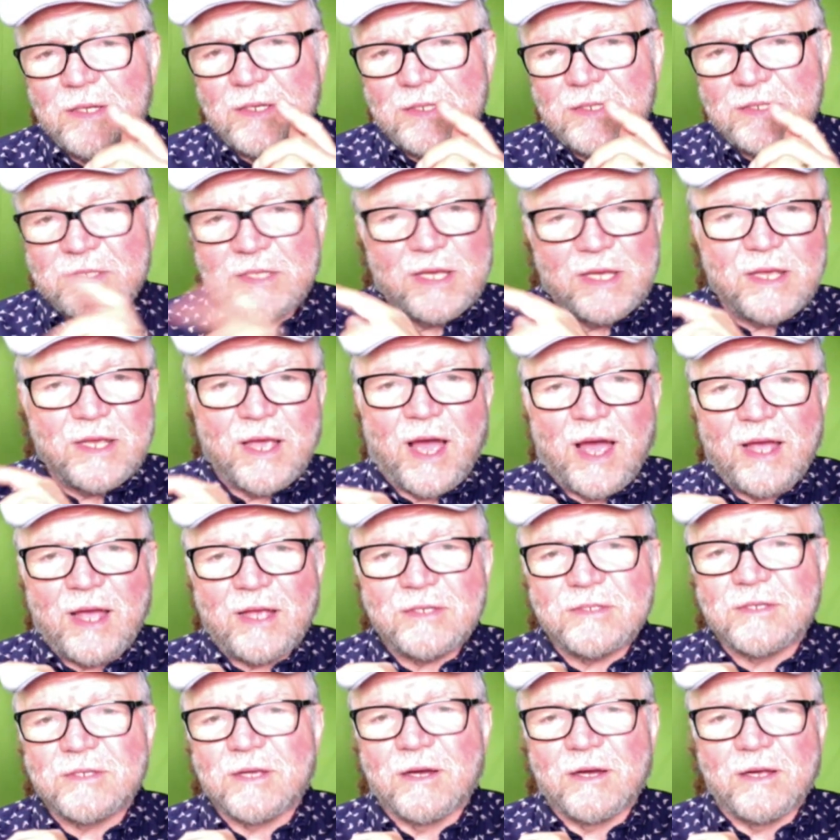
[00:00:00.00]
See you
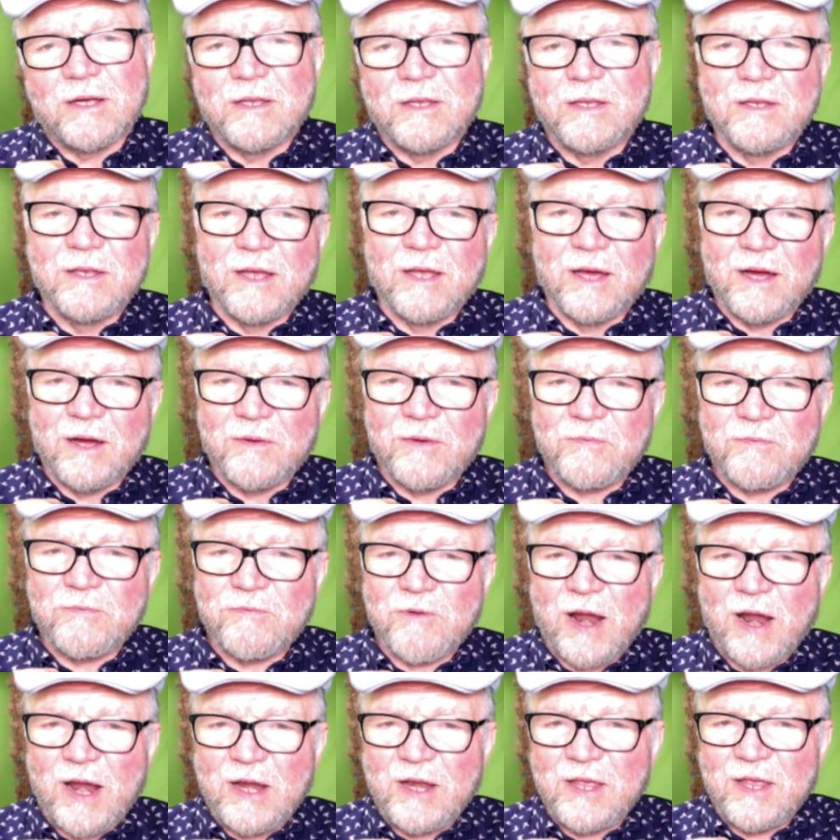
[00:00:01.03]
guys on
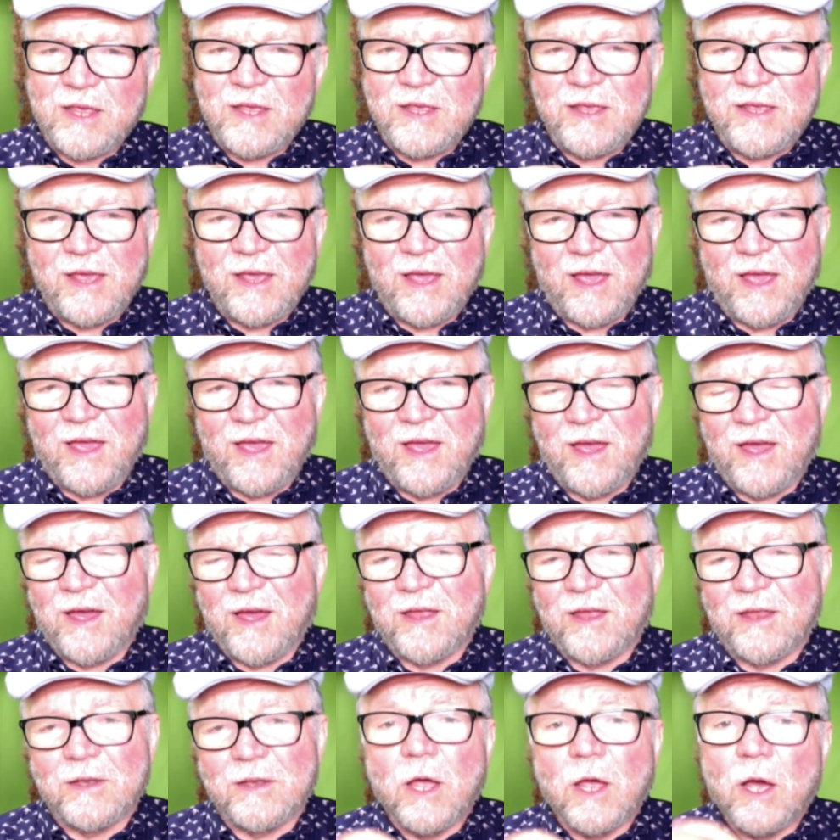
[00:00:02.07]
Friday,
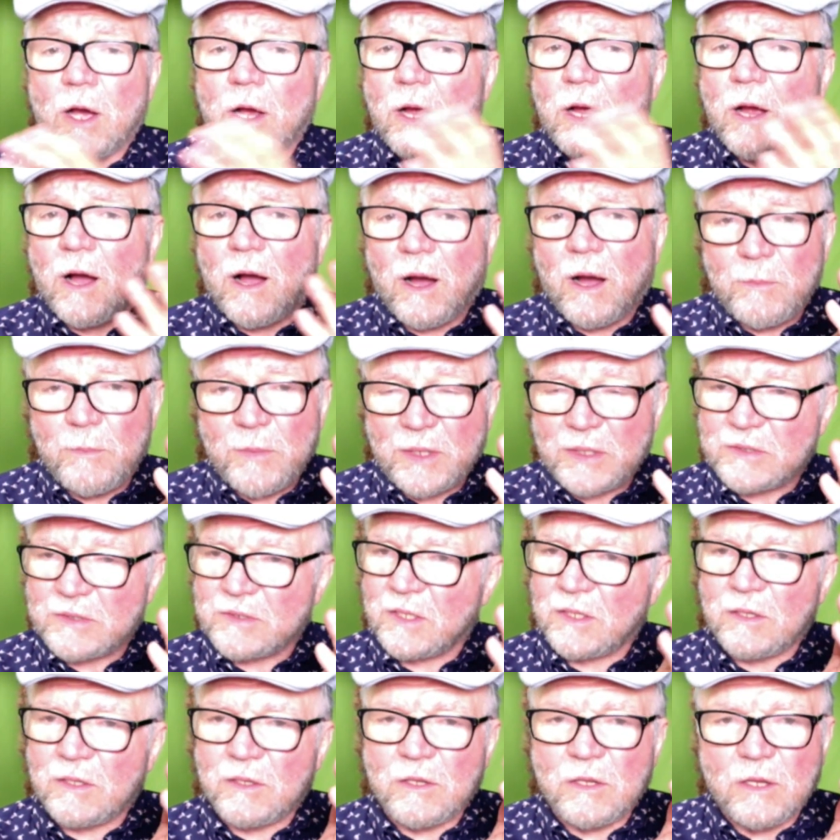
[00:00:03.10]
and comments.
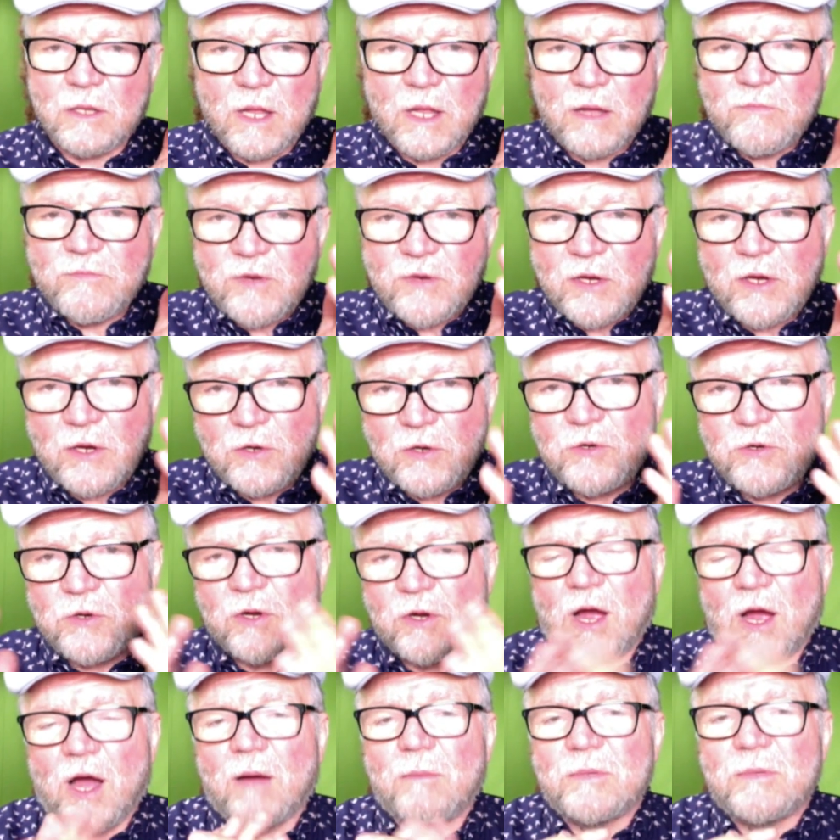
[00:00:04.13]
Love to hear your
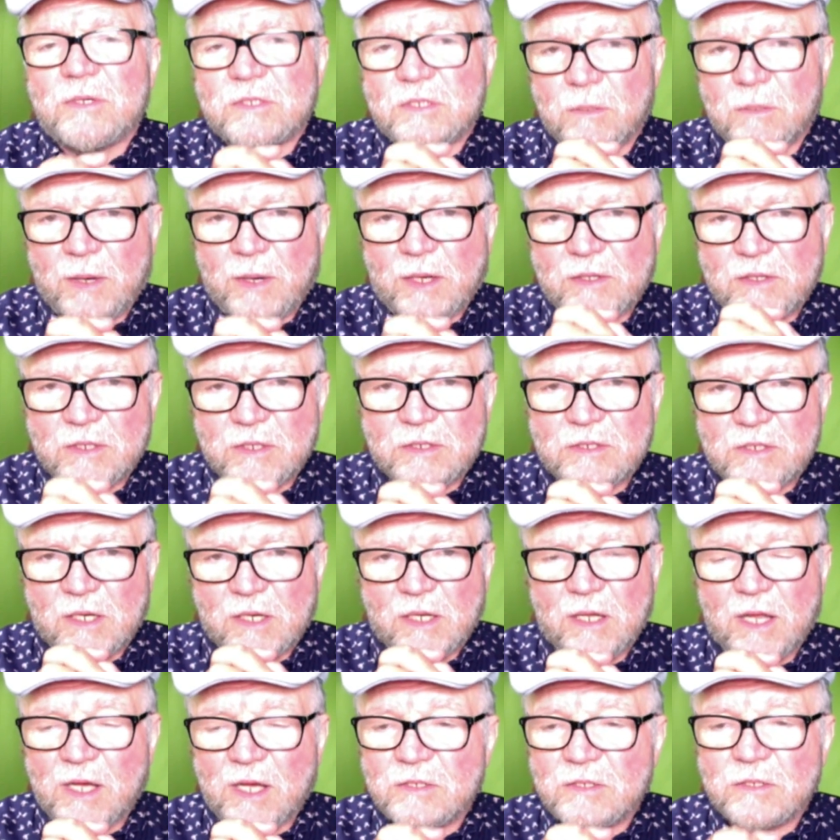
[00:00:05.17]
comments about this
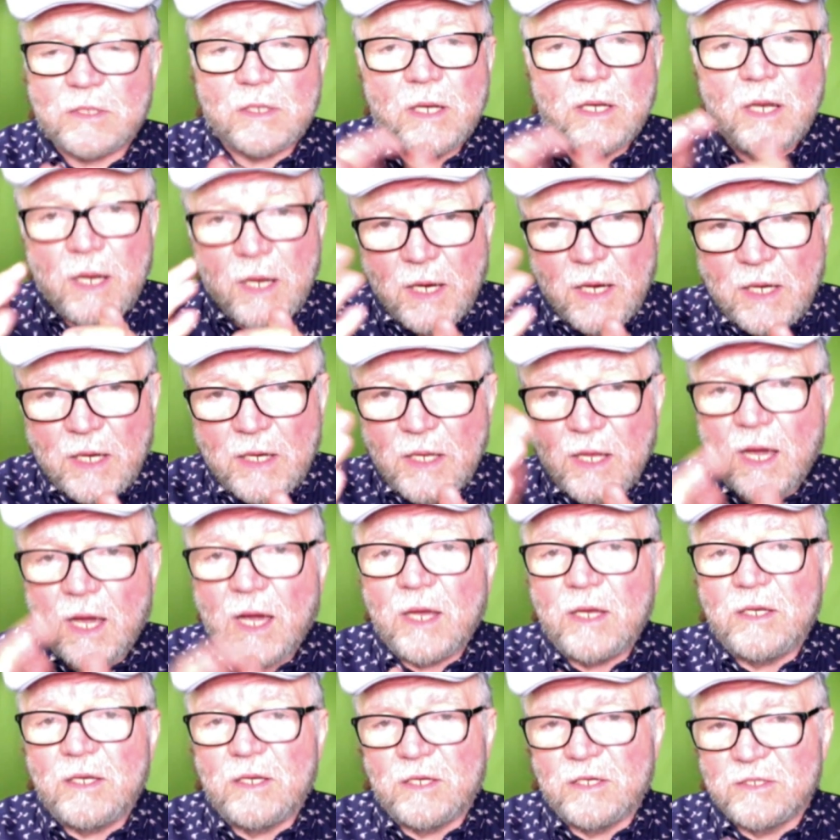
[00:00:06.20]
collection. Any
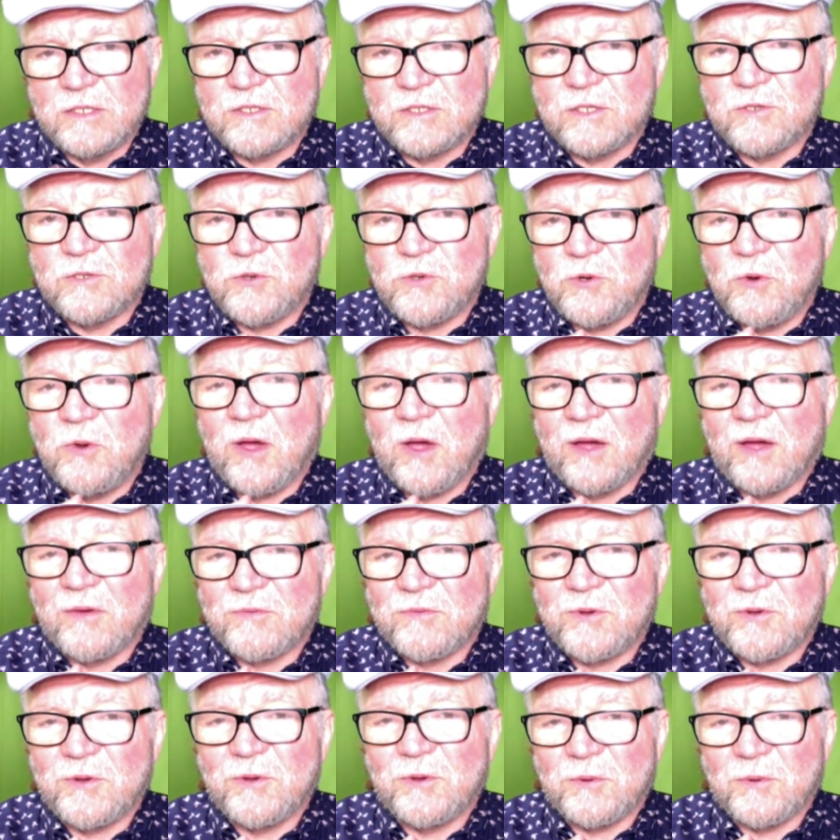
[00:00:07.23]
ideas that you have
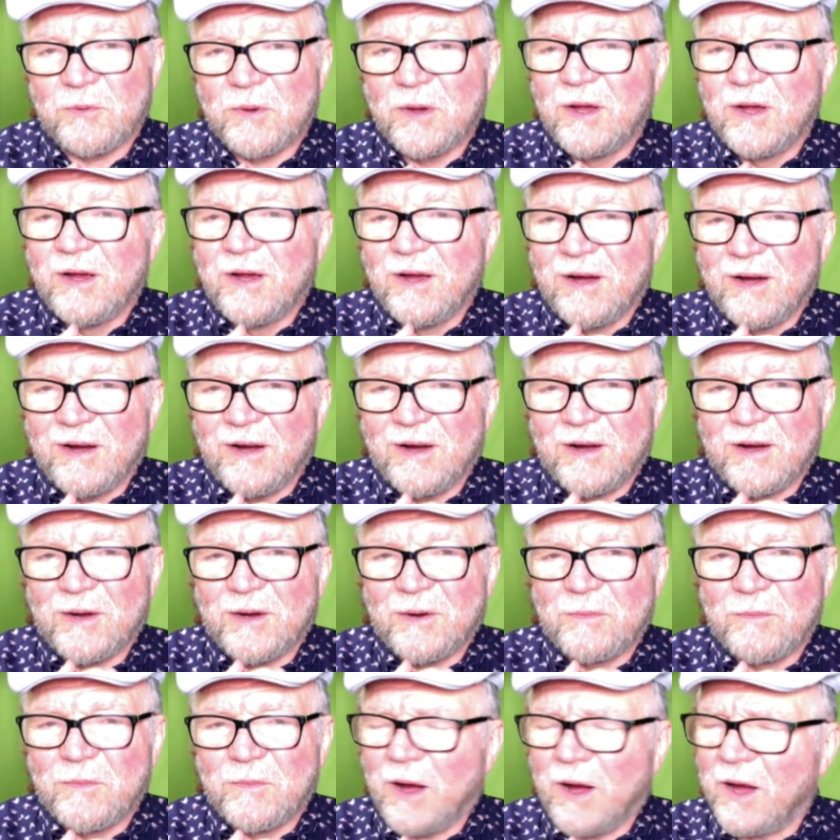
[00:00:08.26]
too.
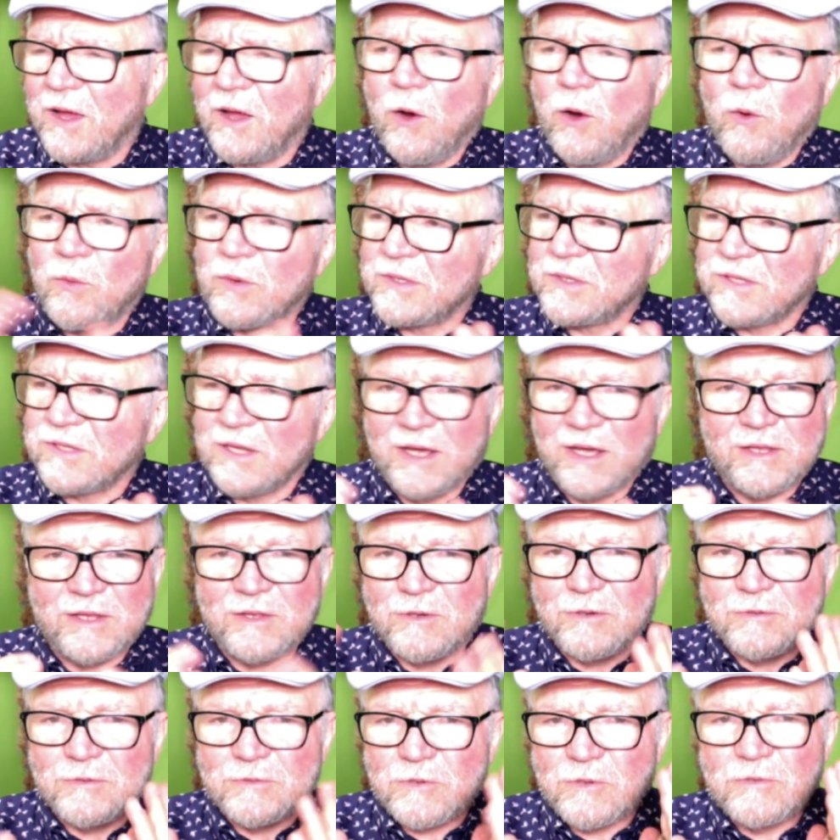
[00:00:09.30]
I always like
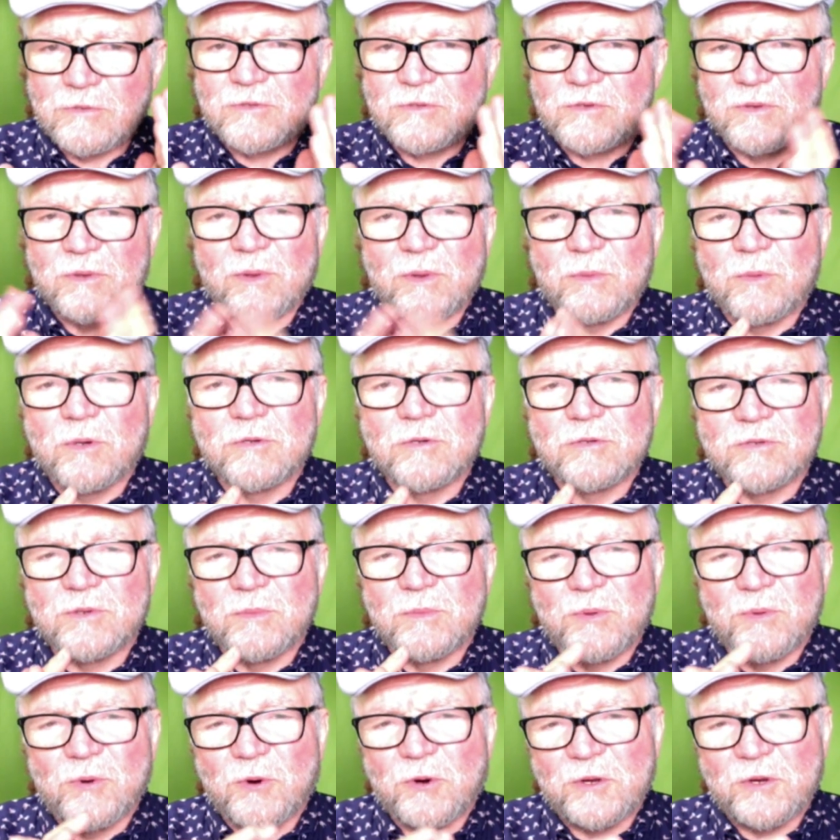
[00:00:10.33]
those. Those are the most
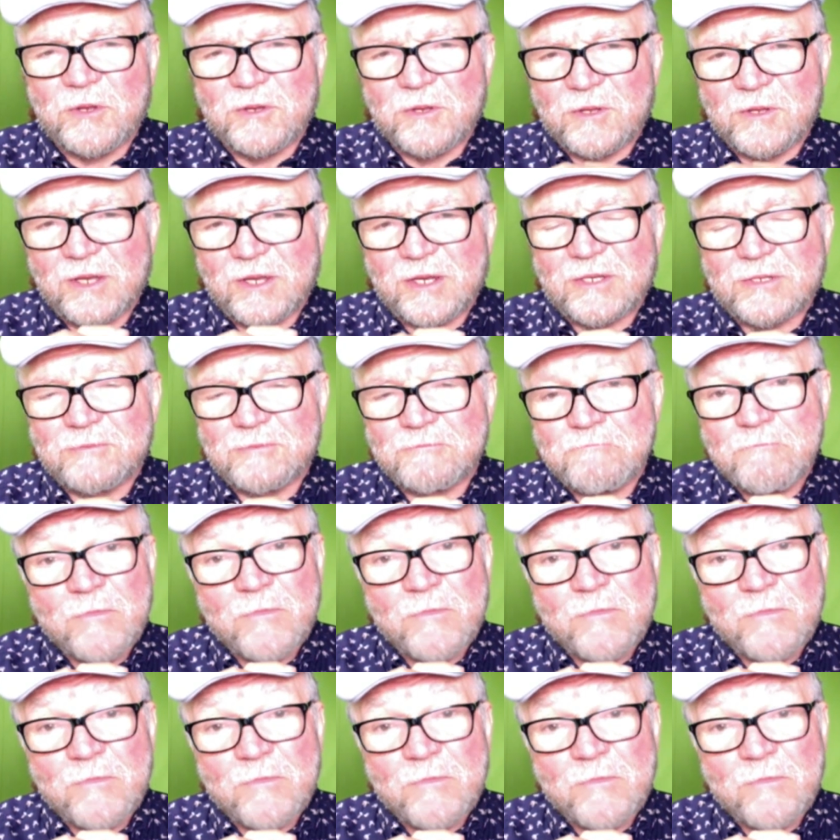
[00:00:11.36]
important things.